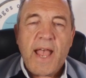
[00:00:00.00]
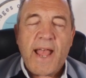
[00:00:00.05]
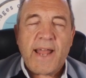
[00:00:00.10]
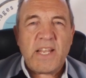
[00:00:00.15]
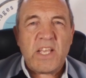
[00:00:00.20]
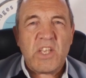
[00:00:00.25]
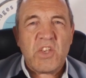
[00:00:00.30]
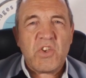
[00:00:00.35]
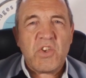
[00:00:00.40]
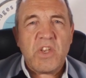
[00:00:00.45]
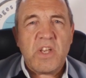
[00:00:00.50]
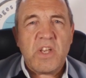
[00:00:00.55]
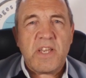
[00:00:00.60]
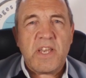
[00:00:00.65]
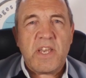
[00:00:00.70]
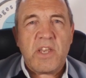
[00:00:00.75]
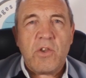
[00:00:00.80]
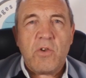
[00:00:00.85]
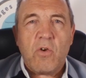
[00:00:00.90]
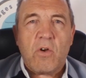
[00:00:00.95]
And it's
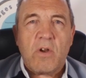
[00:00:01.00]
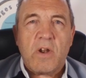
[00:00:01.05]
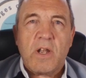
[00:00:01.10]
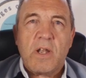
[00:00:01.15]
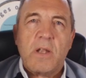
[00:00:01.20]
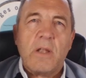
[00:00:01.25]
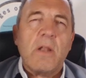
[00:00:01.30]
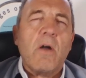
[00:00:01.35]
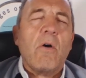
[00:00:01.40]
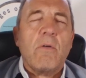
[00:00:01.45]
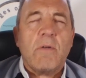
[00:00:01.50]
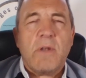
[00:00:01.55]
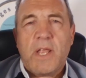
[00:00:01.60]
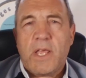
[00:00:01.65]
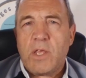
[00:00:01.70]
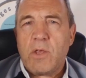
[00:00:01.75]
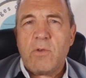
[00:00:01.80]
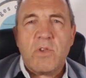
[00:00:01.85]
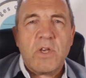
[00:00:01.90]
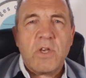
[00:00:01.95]
certainly not, oh,
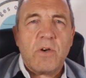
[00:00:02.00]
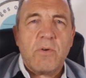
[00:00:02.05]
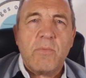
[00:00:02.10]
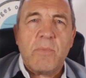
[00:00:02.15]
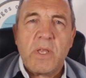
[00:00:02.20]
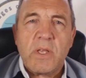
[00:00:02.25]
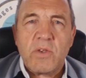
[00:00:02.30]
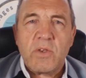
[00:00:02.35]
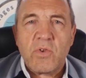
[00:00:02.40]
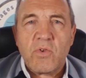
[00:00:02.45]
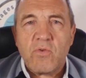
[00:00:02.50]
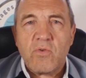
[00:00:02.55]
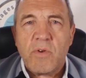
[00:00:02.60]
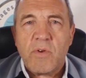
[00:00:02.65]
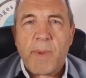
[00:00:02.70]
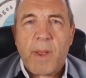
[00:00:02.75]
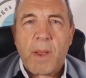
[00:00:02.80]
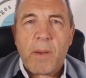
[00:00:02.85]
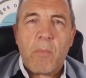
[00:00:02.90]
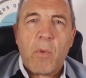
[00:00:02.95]
let you tell me a
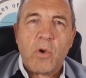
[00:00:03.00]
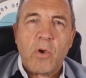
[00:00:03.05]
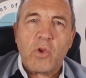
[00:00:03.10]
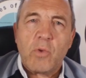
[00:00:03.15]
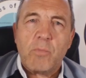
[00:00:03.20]
story about